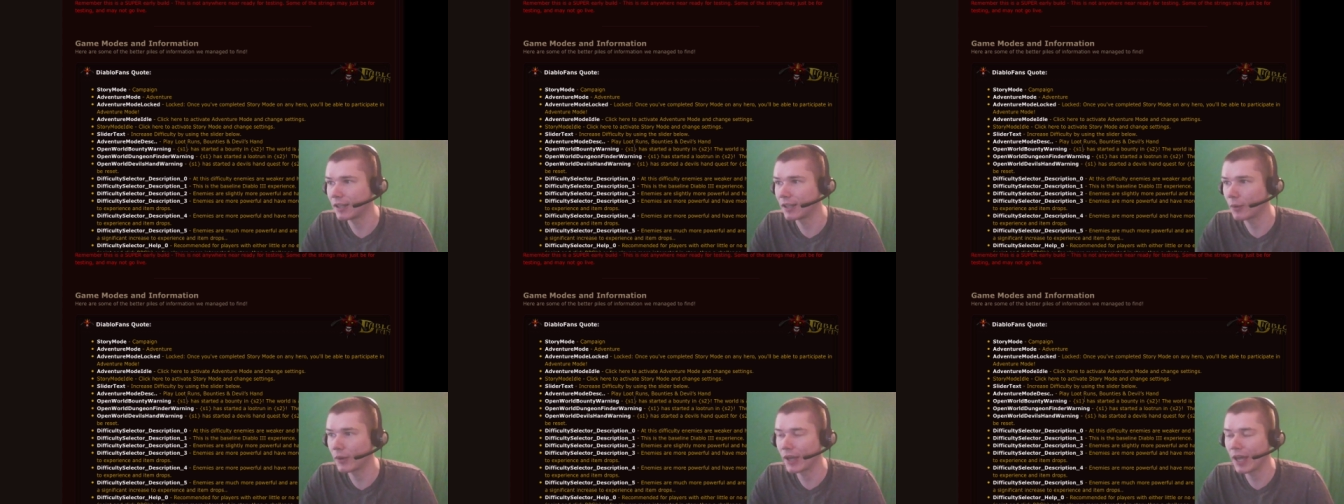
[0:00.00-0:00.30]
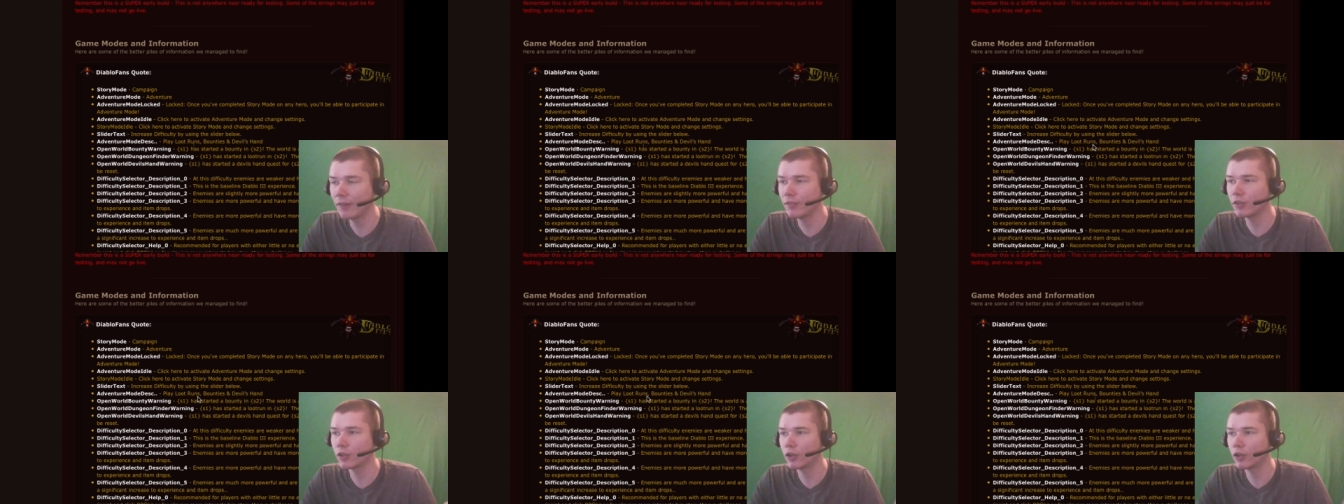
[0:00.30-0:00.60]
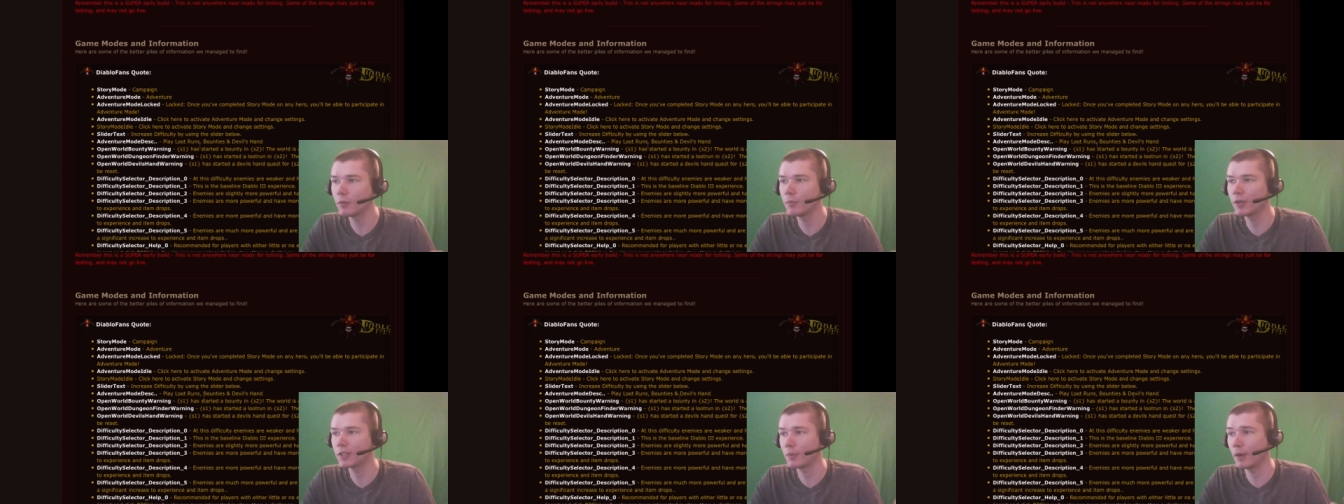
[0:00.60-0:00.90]
Now, we haven't
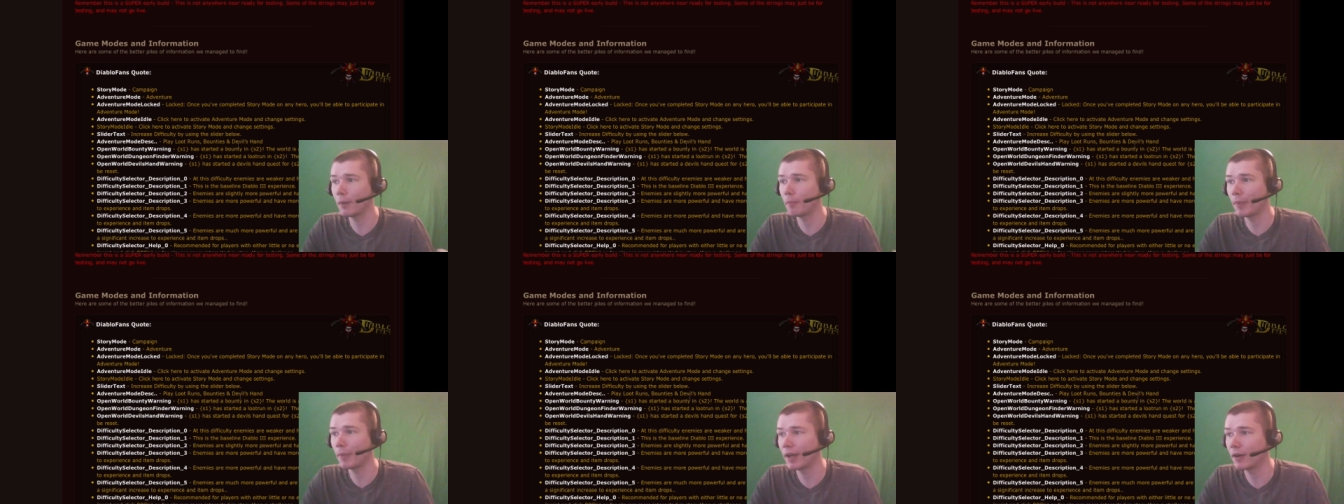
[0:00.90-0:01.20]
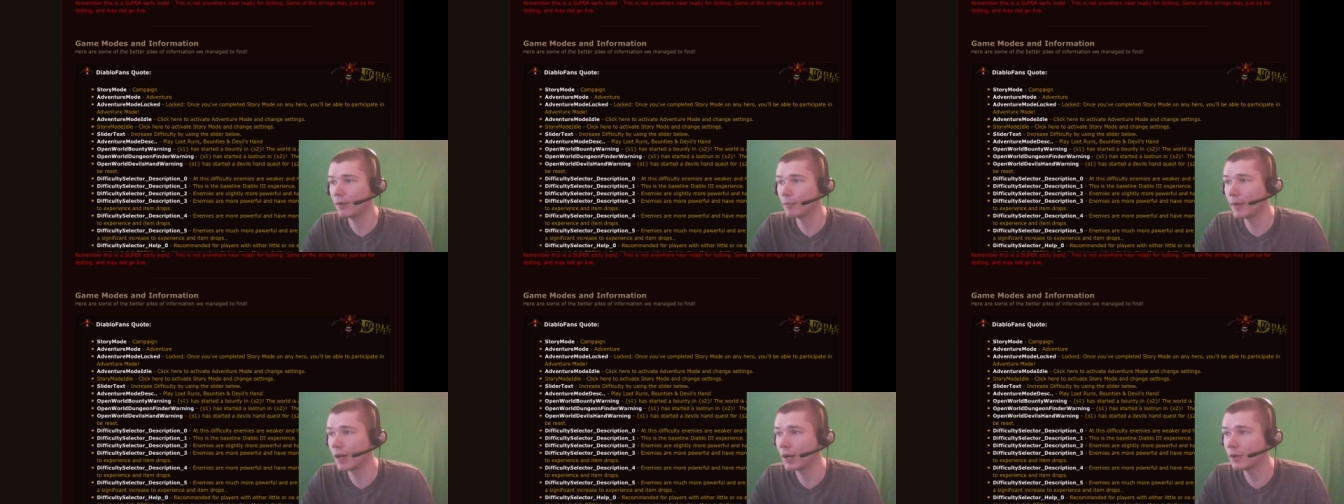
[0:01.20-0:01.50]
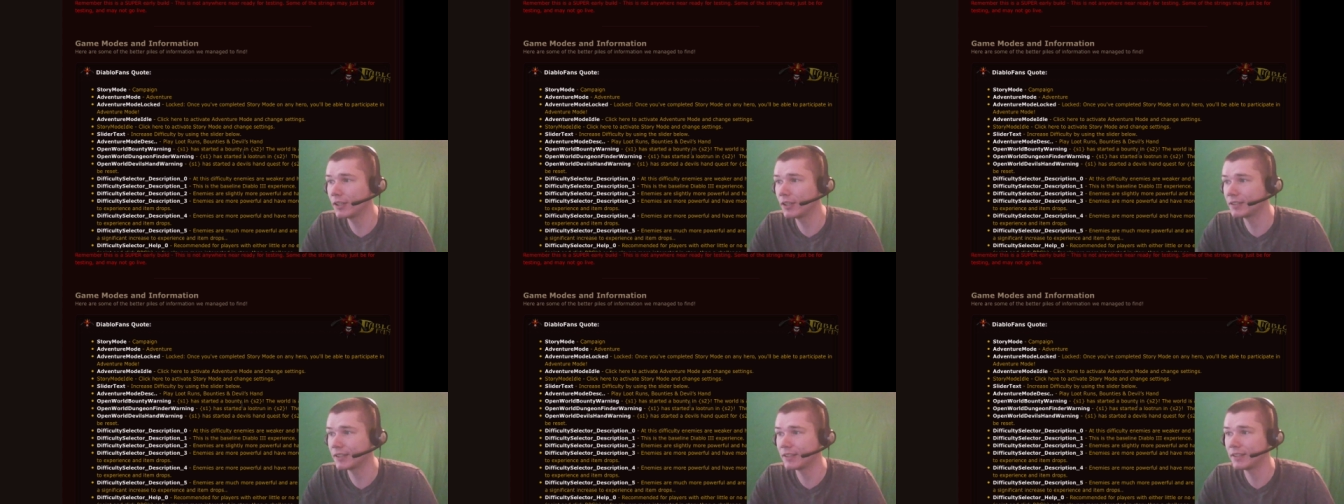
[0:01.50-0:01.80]
heard much about
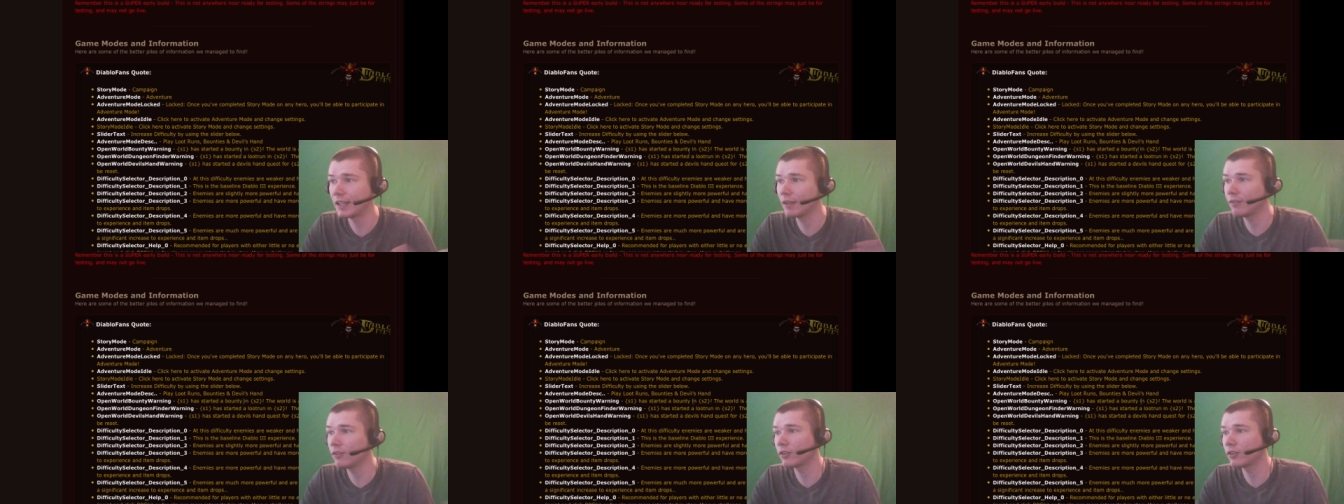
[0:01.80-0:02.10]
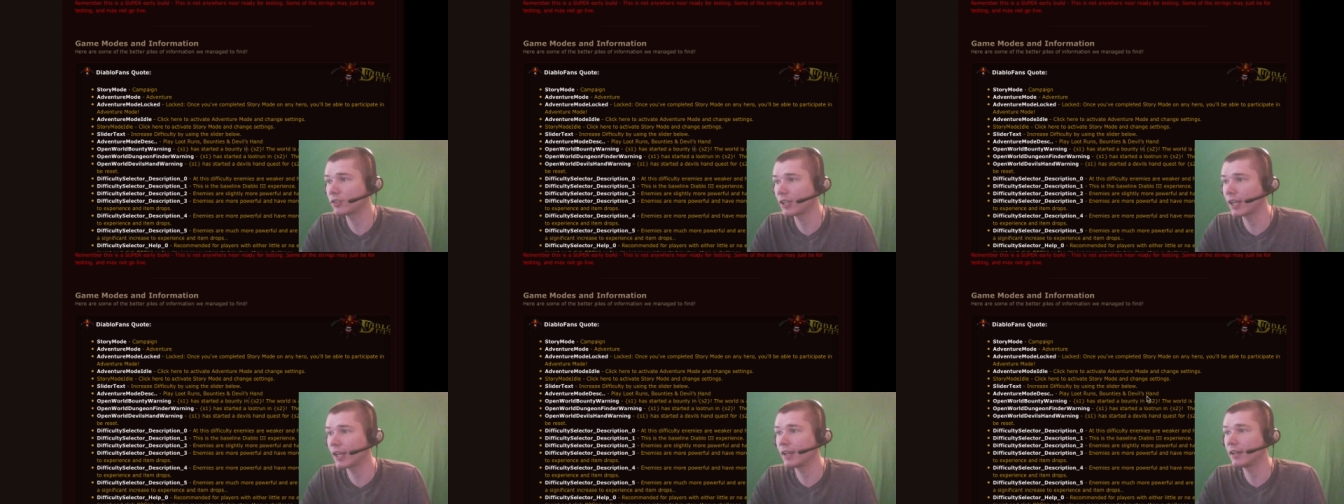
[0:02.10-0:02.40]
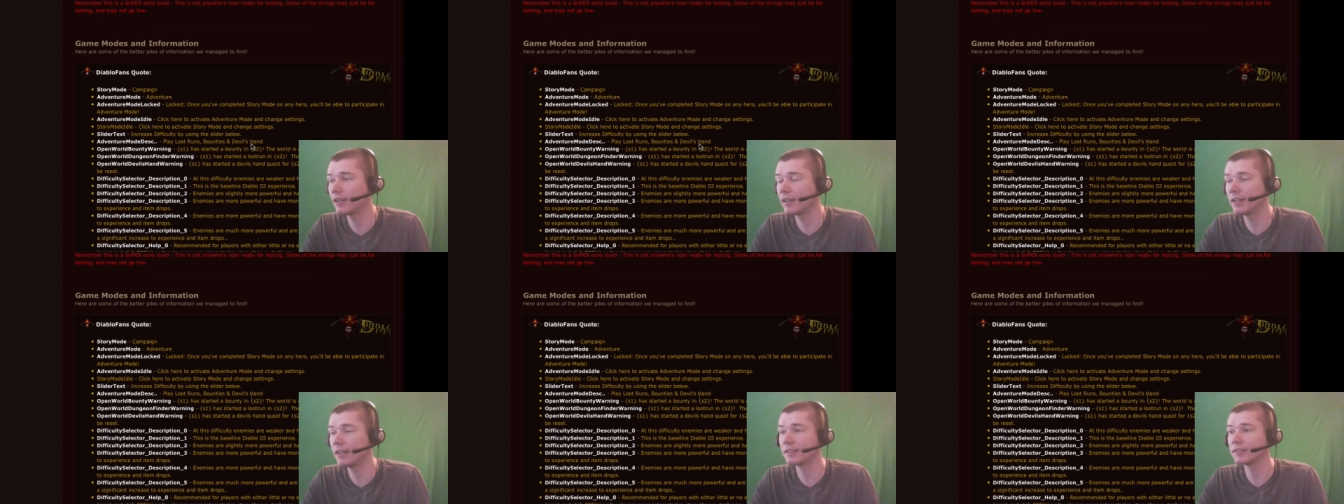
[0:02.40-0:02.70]
bounties, and Devil's
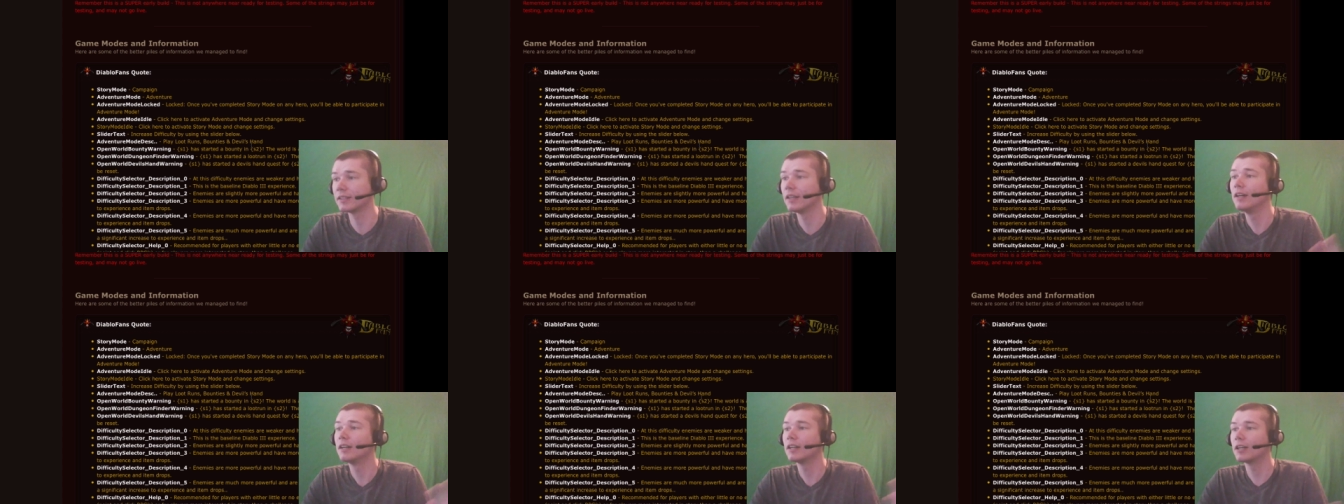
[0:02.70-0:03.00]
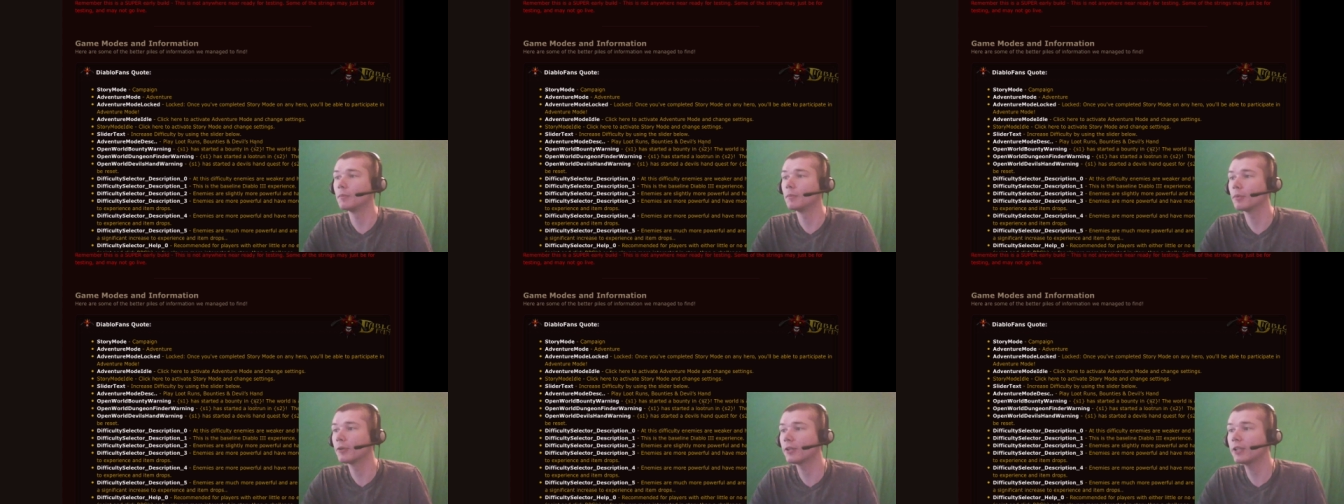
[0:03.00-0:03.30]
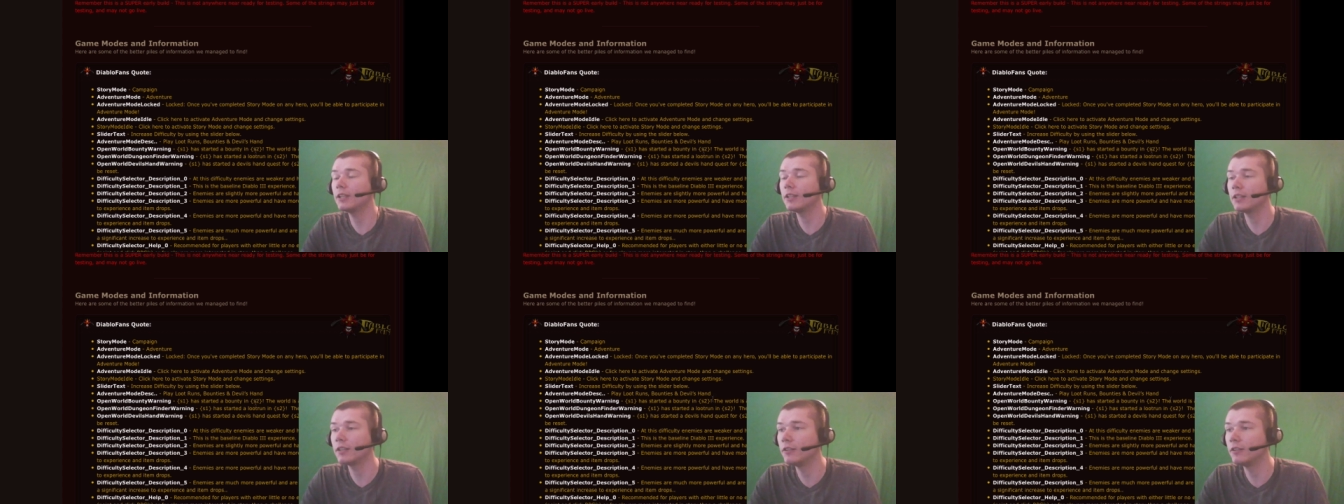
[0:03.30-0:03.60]
Hand is
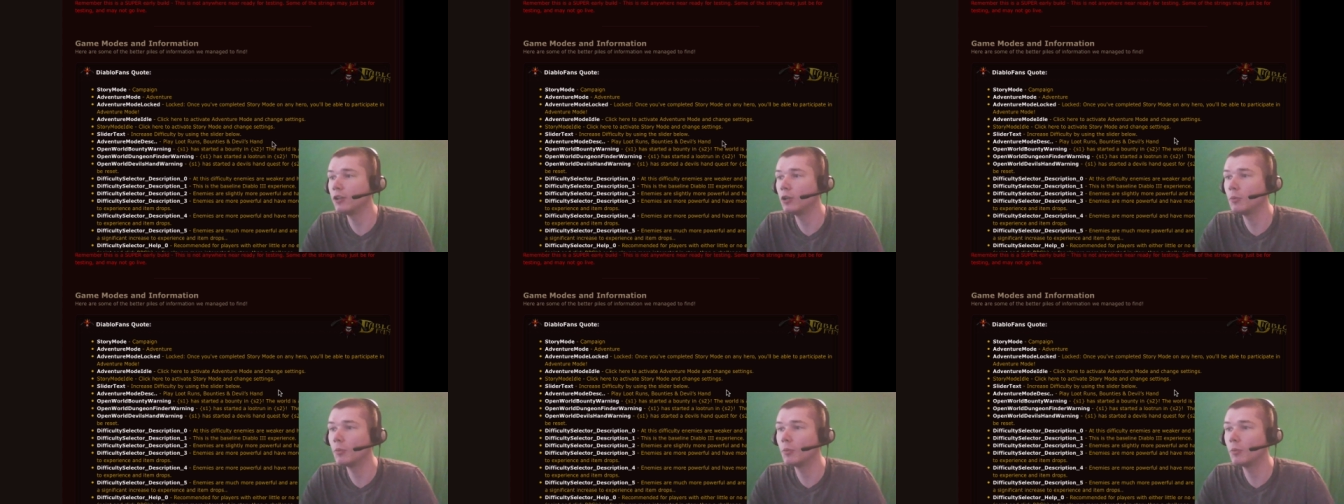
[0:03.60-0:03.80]
completely new,